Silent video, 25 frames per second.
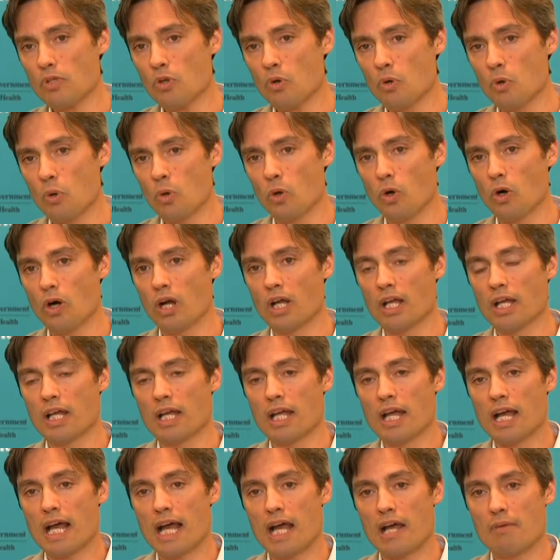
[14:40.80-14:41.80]
or
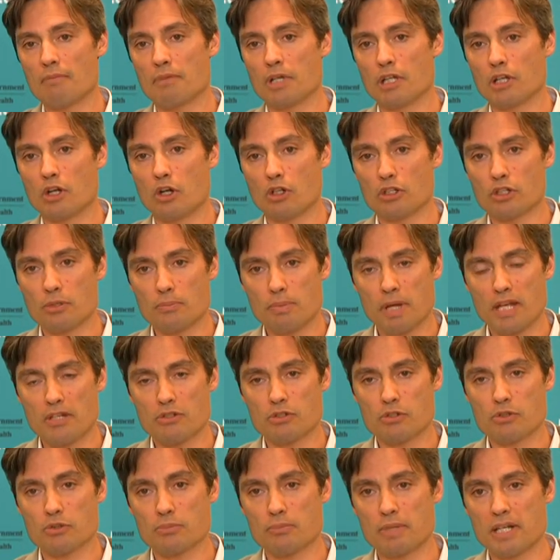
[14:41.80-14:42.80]
um, an
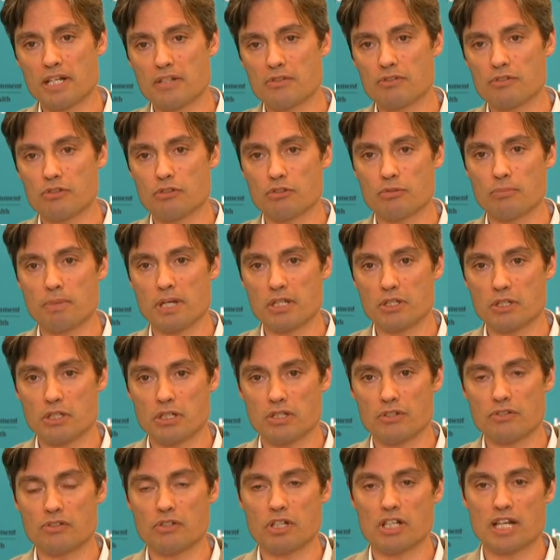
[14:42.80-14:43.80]
occupational medicine
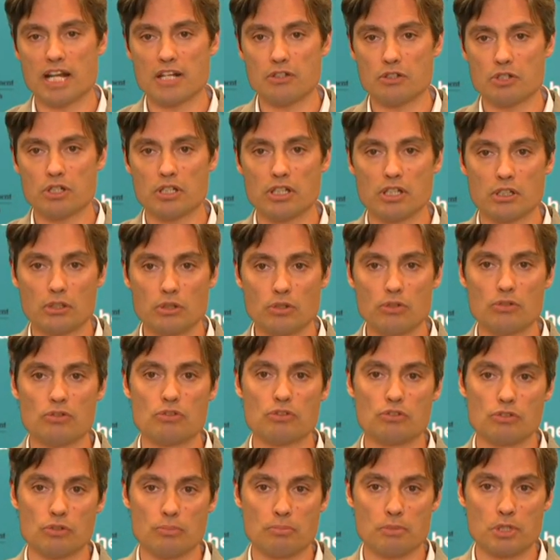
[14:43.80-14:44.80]
specialist and actually
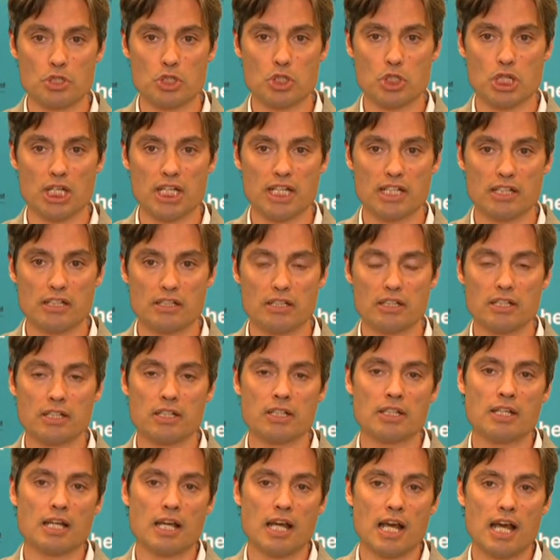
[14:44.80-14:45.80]
uses a machine
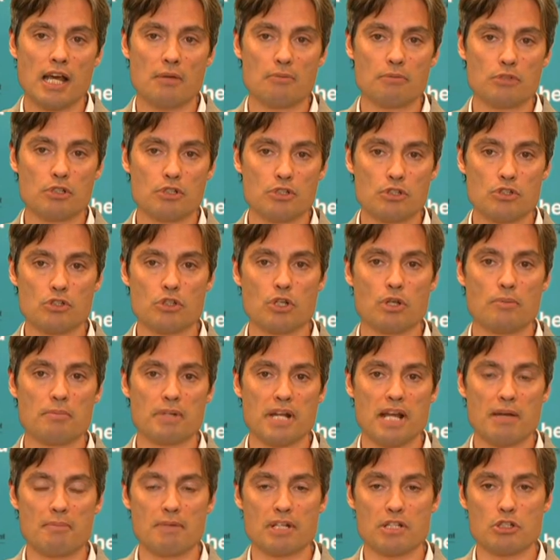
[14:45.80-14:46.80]
um, to
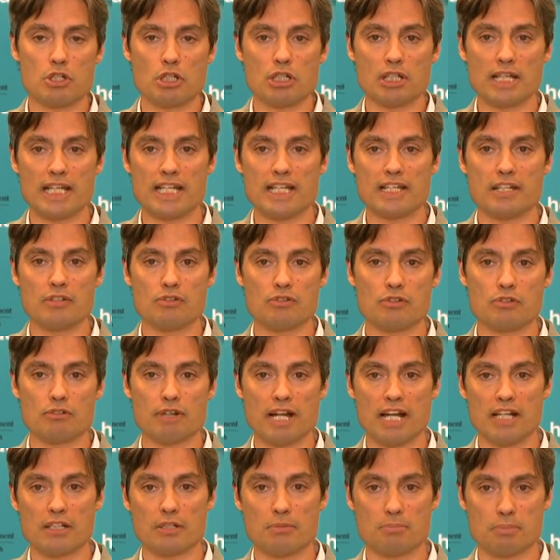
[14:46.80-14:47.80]
determine how much leak is
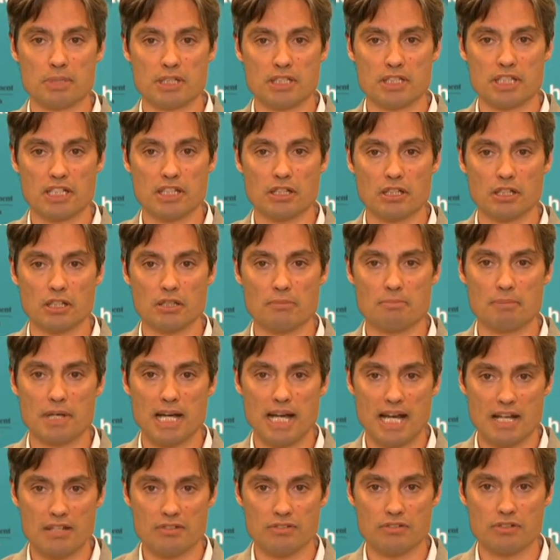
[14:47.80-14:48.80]
around a particular
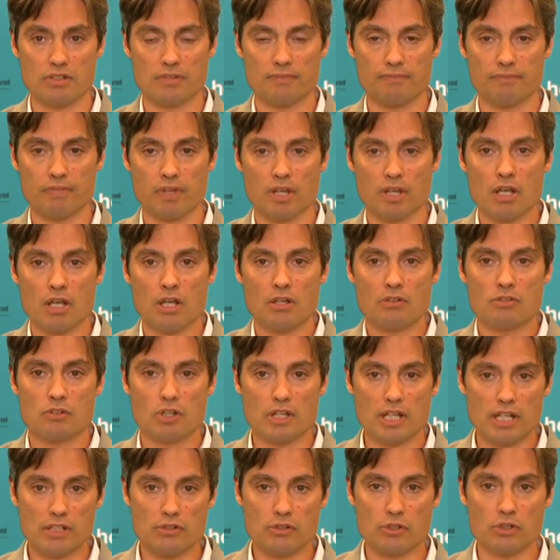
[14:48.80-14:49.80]
mask.
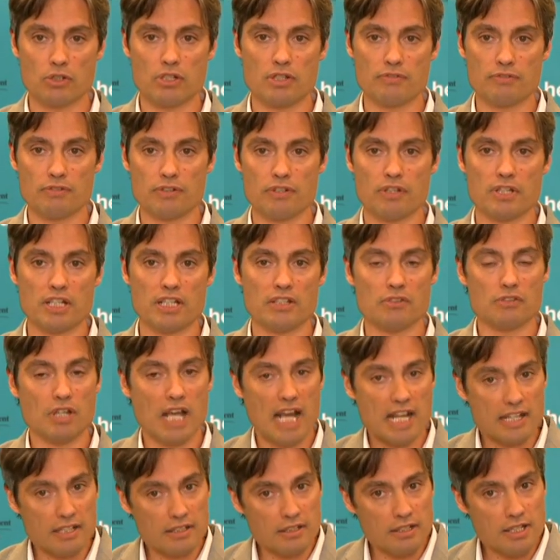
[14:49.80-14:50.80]
So they're two different things
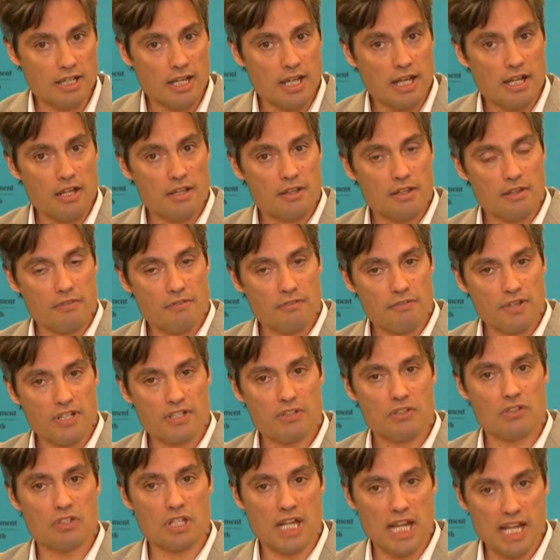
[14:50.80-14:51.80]
and the
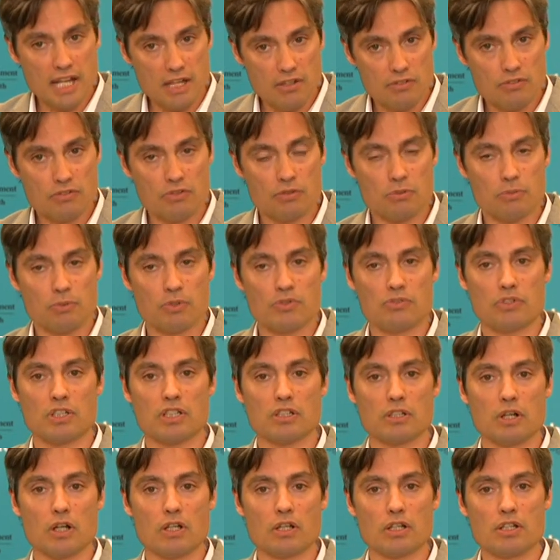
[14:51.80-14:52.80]
fit test was
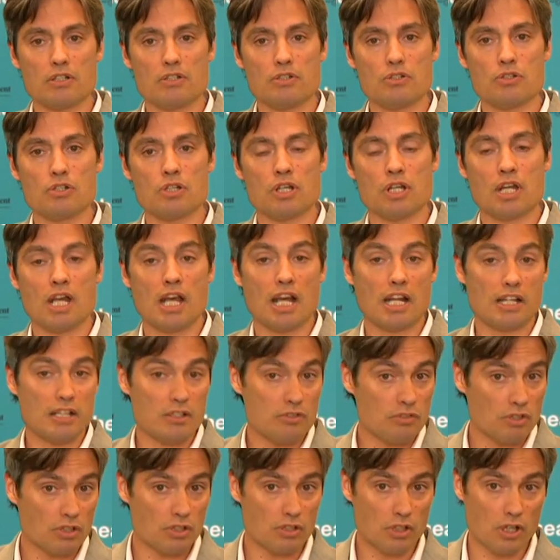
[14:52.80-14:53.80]
acknowledged and
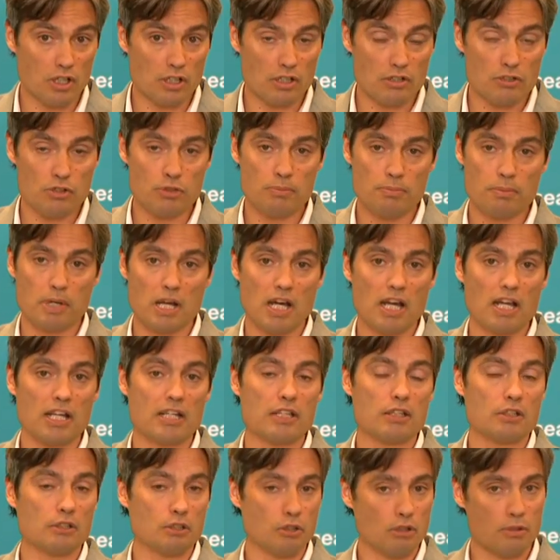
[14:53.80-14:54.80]
is acknowledged
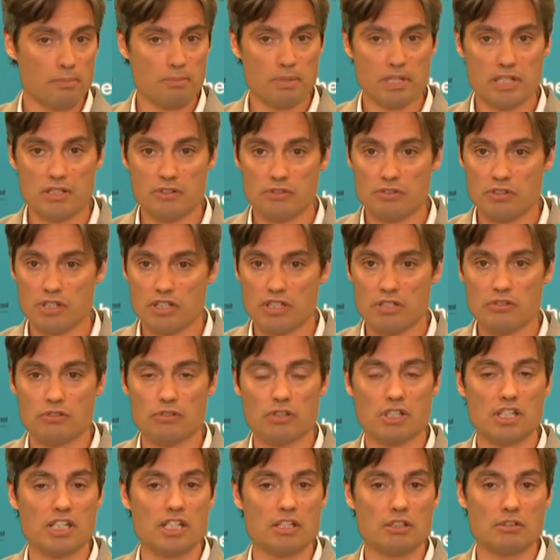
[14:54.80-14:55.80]
by European
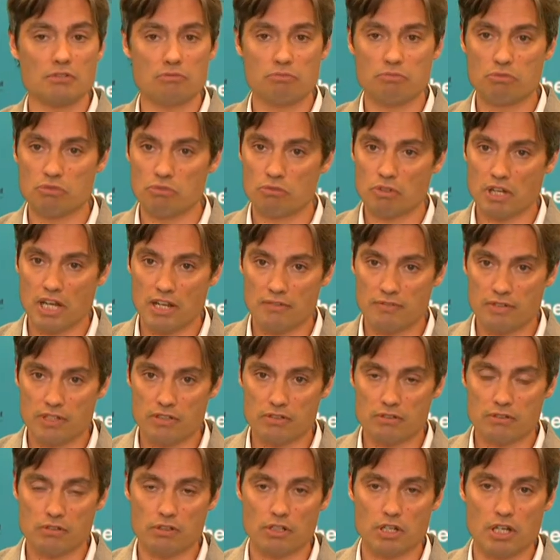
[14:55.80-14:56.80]
CDC,
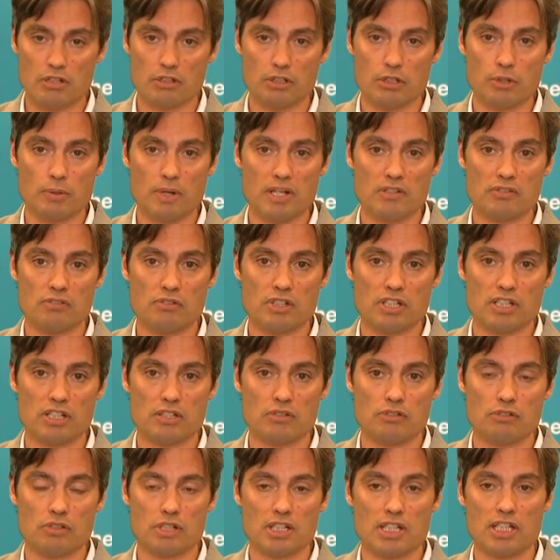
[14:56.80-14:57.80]
even US
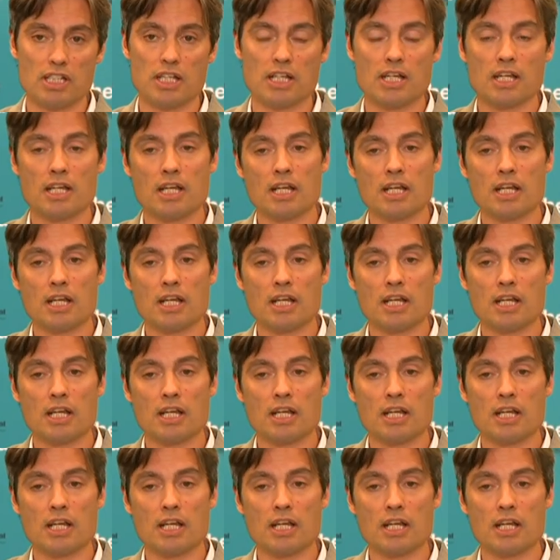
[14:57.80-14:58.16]
CDC,